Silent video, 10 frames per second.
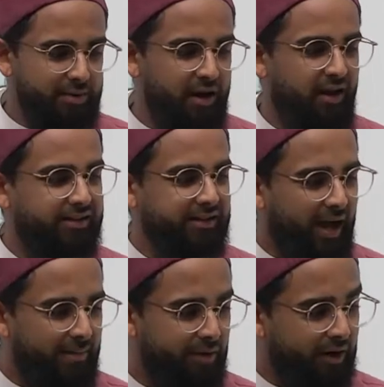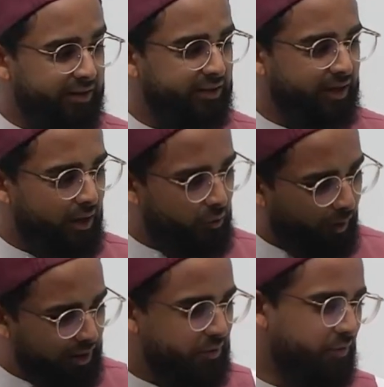ibn al-Khattab
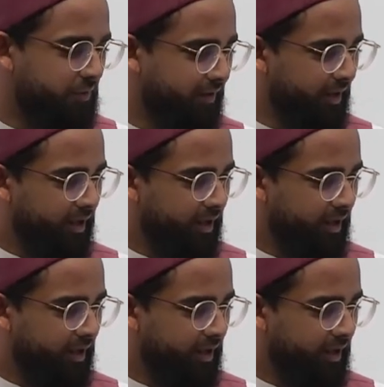radiallahu anhu,